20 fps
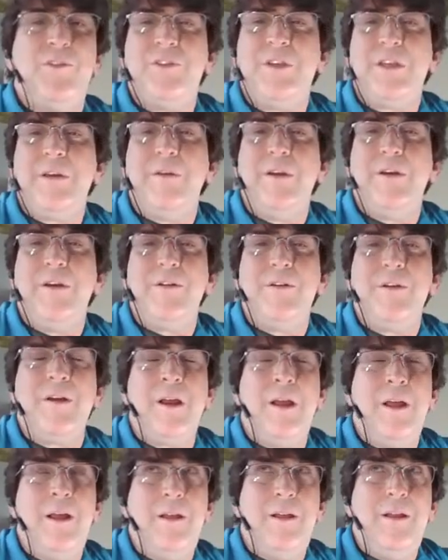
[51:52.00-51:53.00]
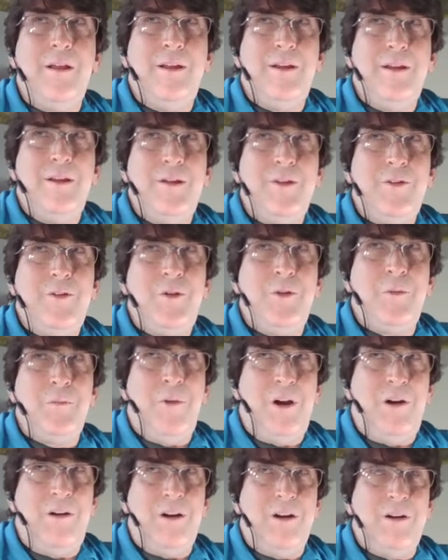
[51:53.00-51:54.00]
So if there's no more
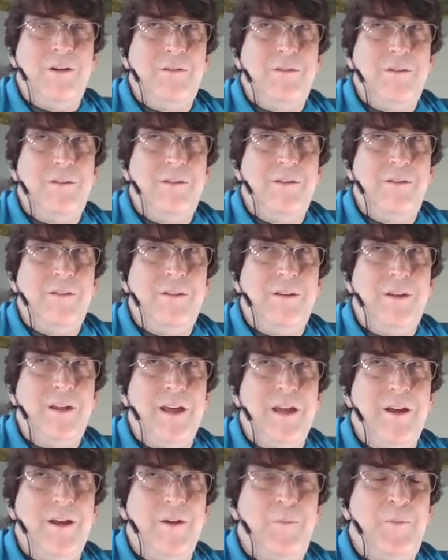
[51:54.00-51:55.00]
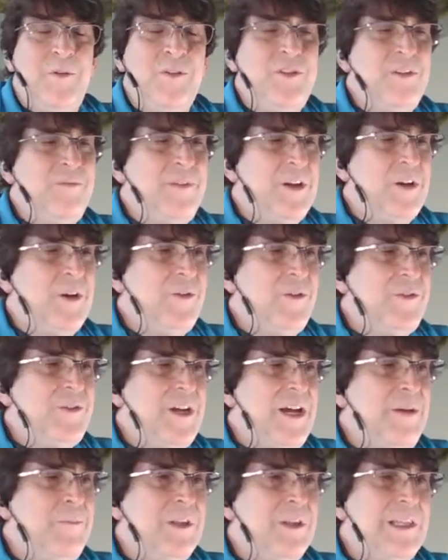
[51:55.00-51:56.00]
questions, then hopefully I will see you
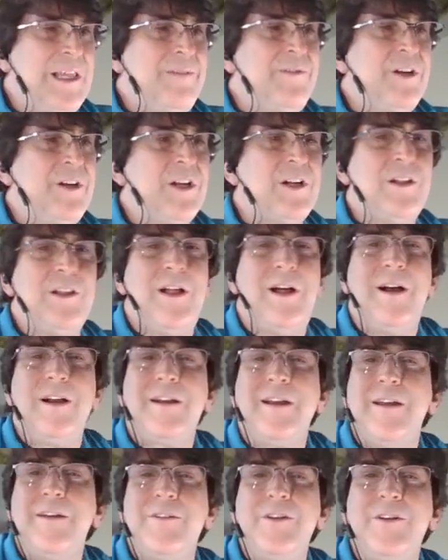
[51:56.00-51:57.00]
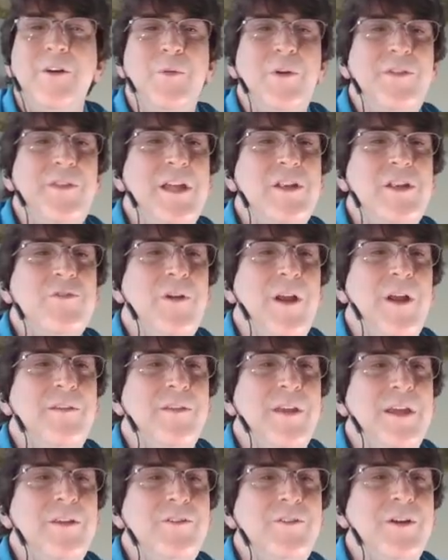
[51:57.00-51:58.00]
here tomorrow.
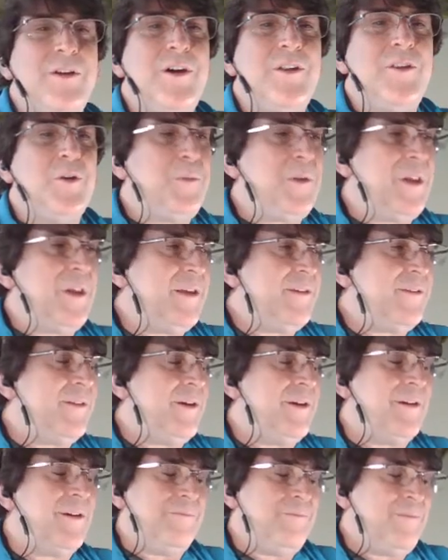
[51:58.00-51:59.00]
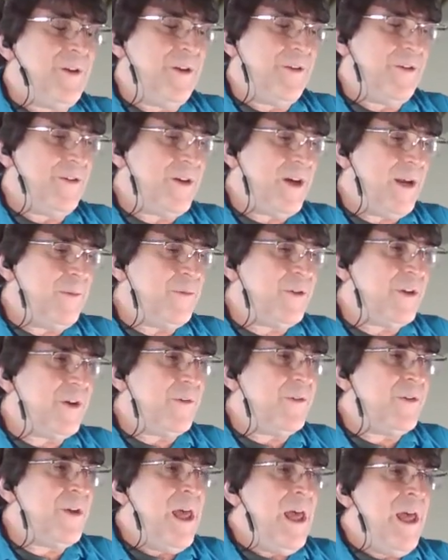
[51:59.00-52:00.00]
Pacific Coast time, 11
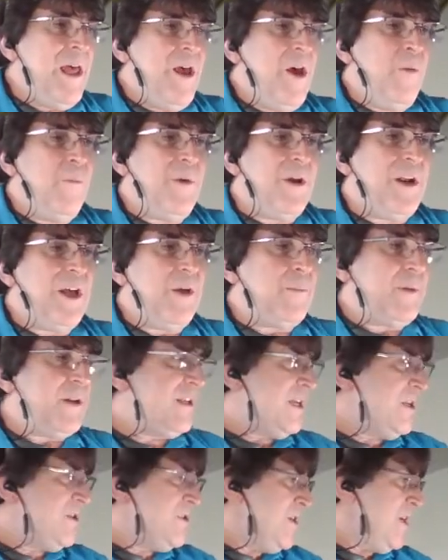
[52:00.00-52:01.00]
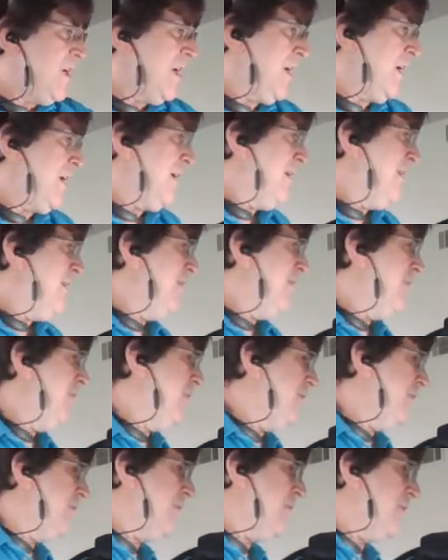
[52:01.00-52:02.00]
o'clock. I don't know what that translates to other
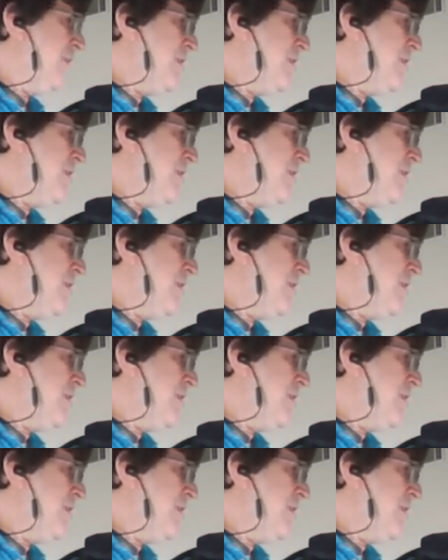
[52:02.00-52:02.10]
places,